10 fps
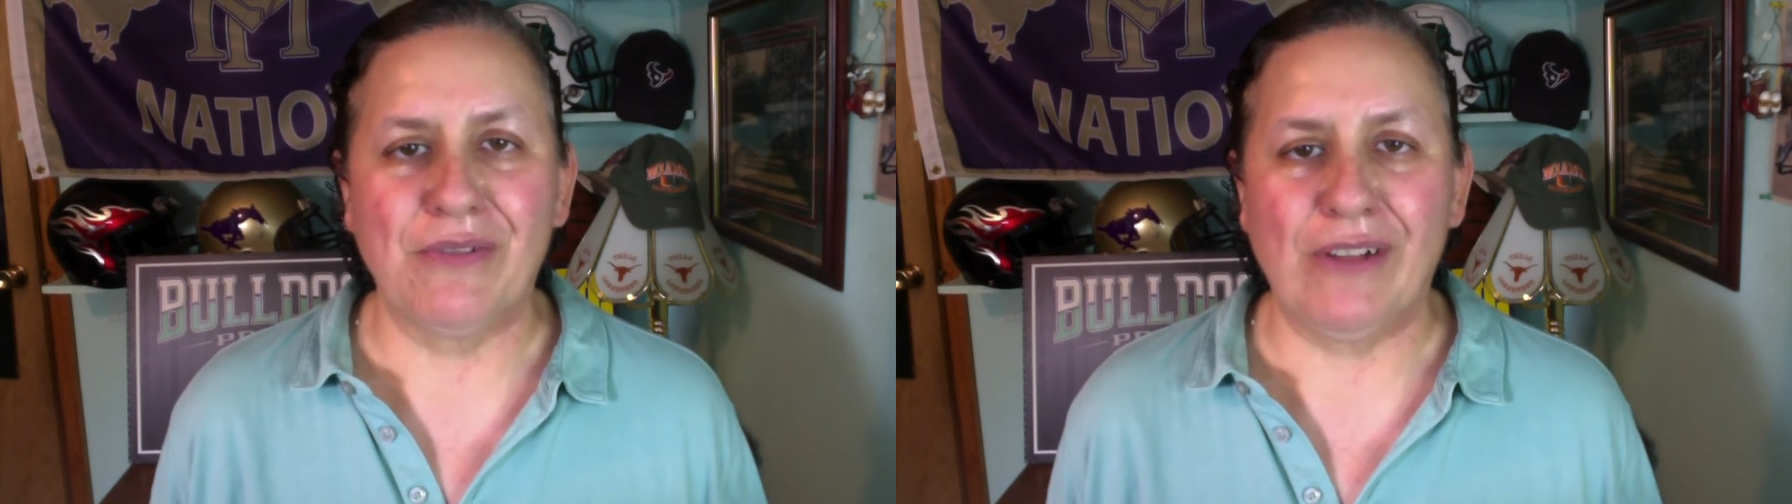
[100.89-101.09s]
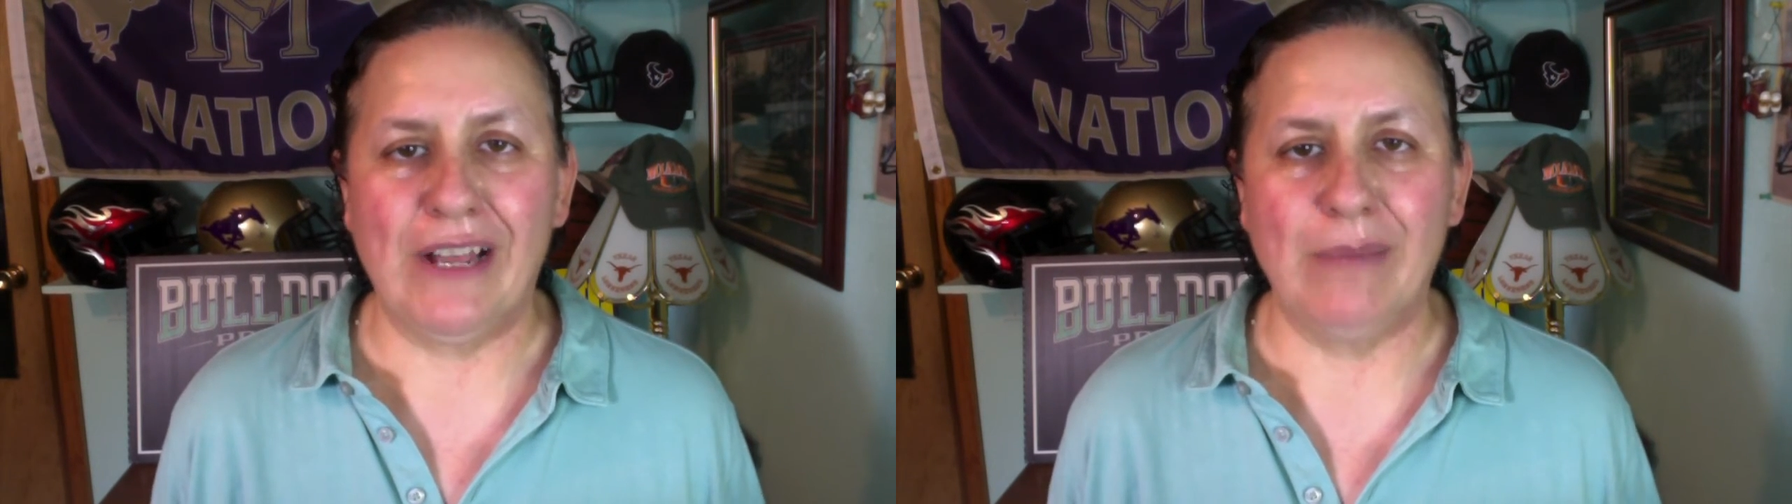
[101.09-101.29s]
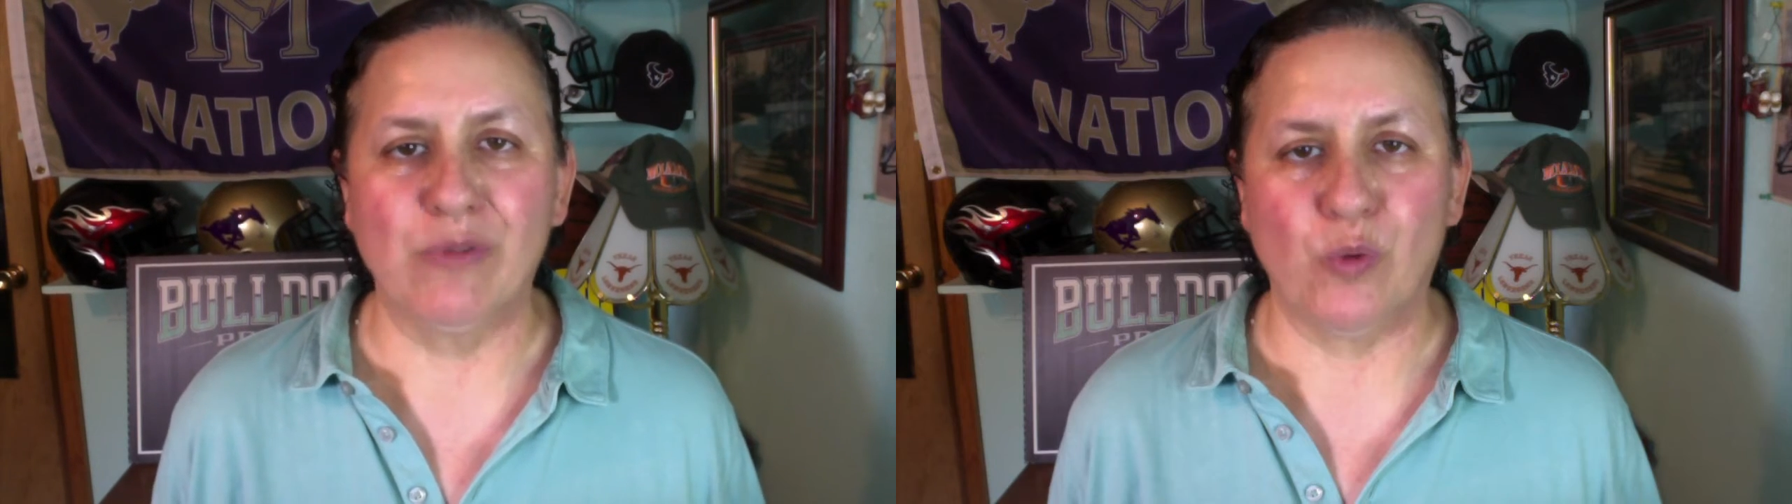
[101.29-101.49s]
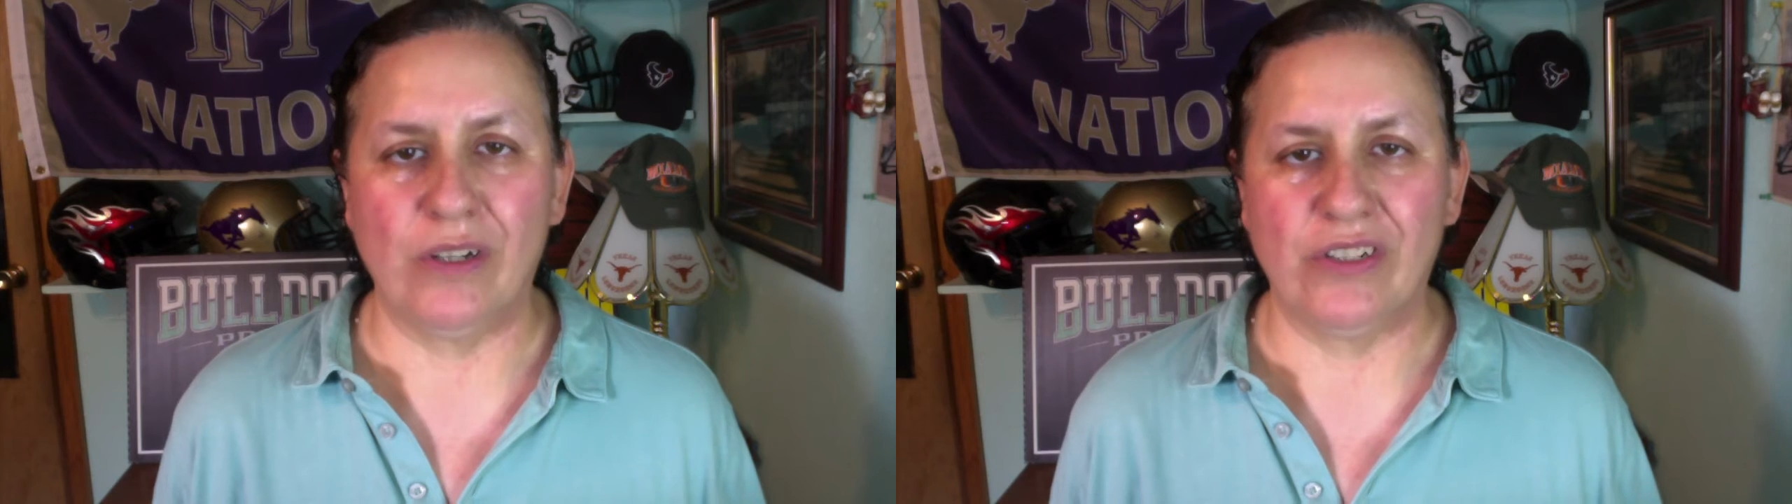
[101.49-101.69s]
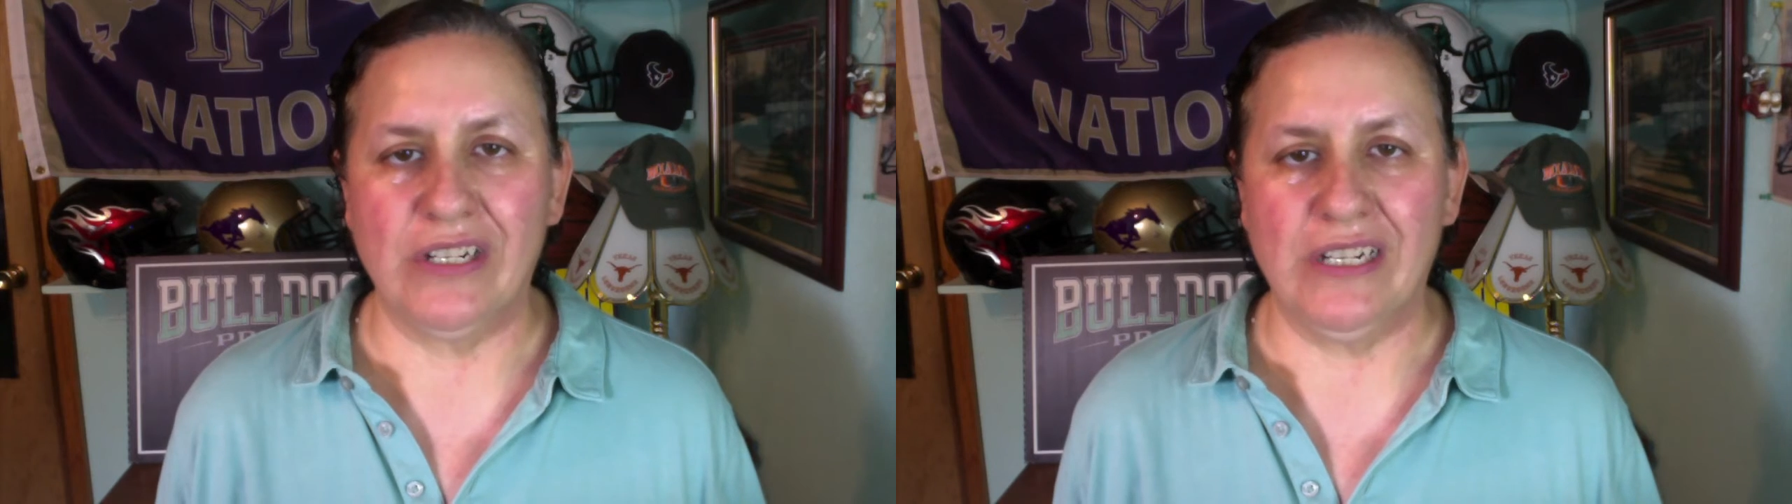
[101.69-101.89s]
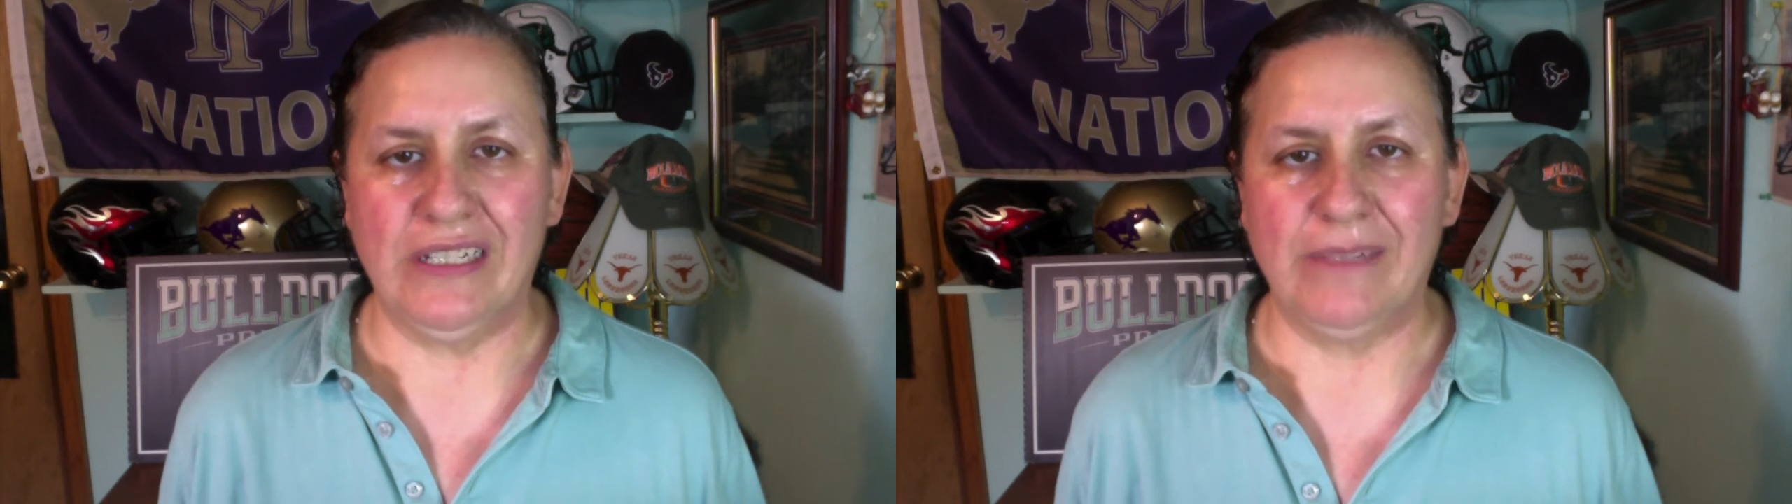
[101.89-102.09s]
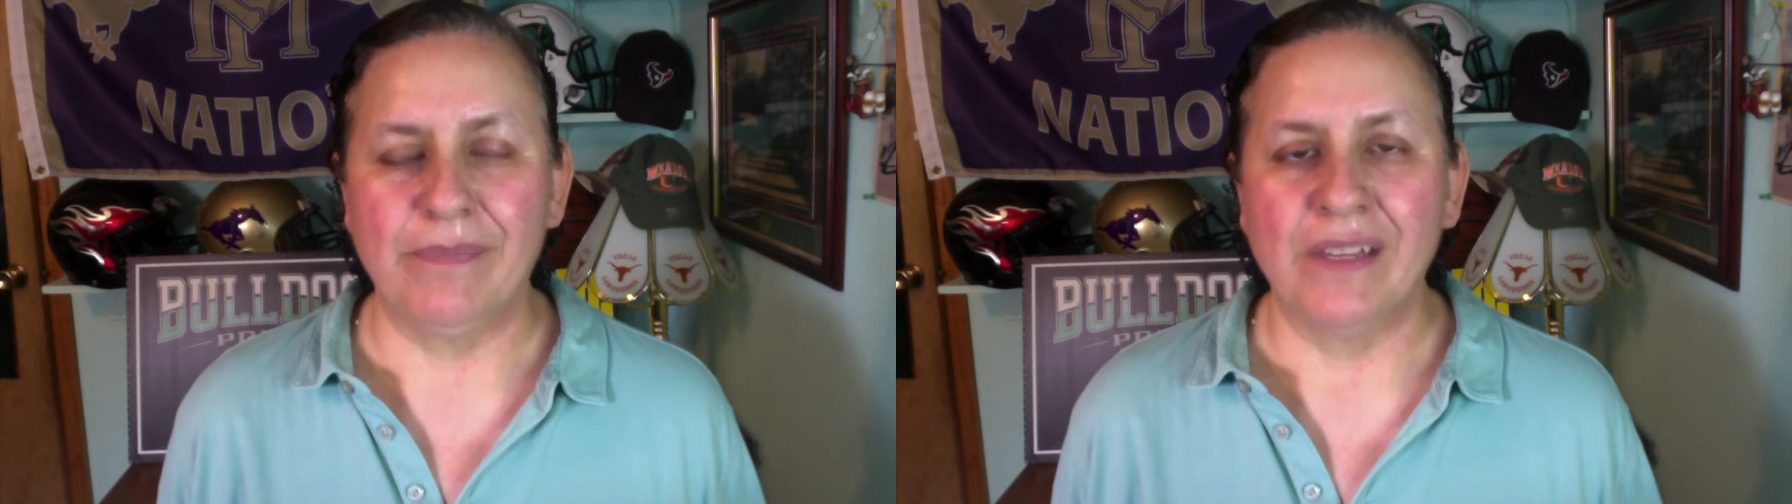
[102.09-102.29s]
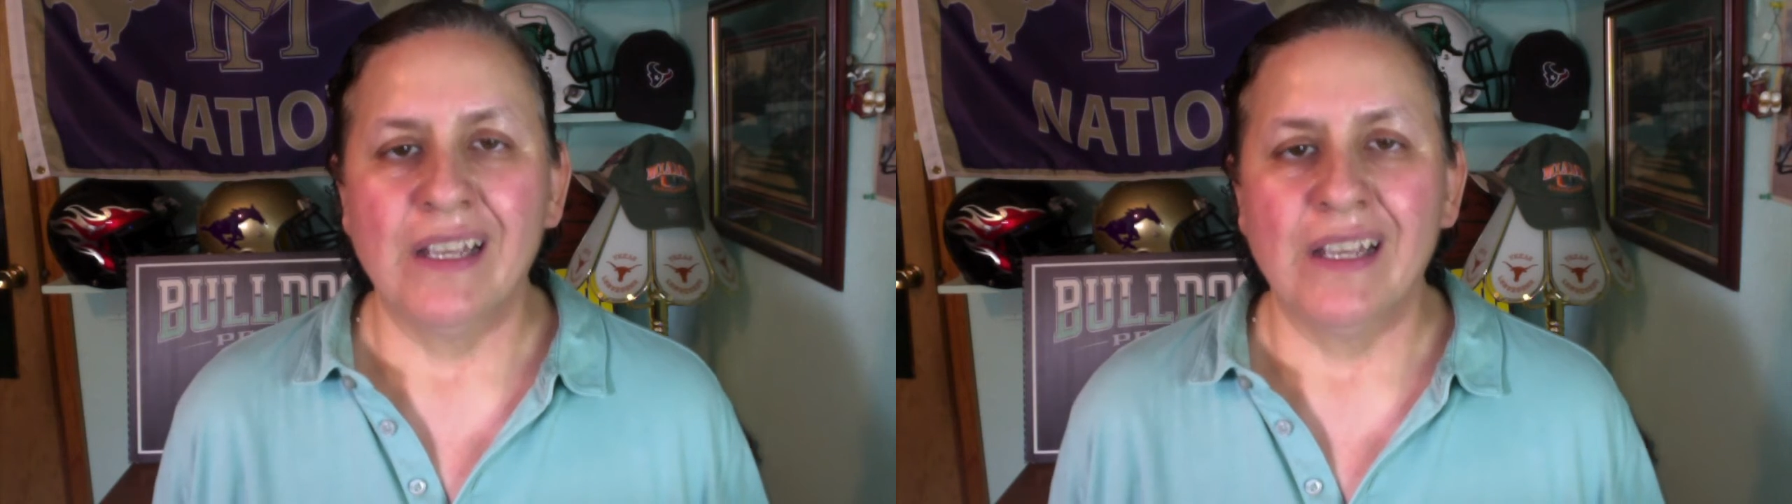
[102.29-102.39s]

Flames once again.